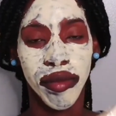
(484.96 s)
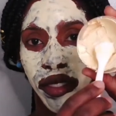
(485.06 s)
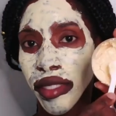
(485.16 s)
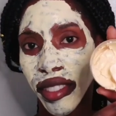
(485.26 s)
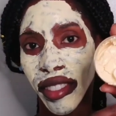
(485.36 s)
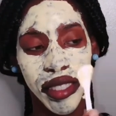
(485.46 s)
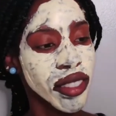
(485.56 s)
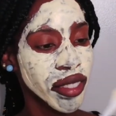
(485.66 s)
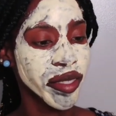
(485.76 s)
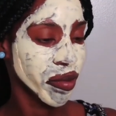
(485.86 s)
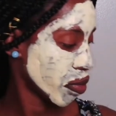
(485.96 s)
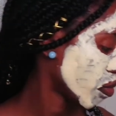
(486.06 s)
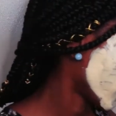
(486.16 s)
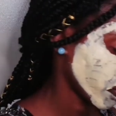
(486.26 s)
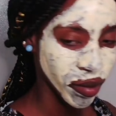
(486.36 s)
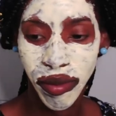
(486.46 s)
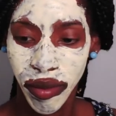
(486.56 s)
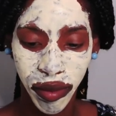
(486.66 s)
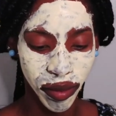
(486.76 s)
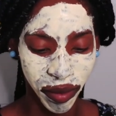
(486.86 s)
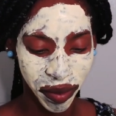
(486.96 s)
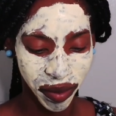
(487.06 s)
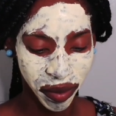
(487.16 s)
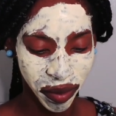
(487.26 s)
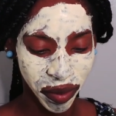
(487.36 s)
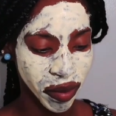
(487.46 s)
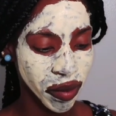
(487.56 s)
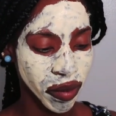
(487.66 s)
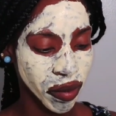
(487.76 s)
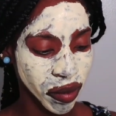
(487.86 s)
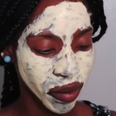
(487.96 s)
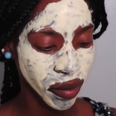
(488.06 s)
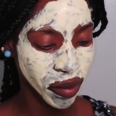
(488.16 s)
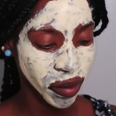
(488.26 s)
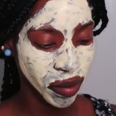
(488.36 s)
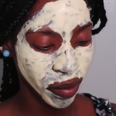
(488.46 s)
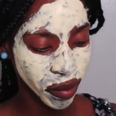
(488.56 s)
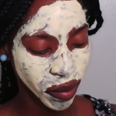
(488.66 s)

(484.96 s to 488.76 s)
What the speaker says: that everyone goes through these phases, baby.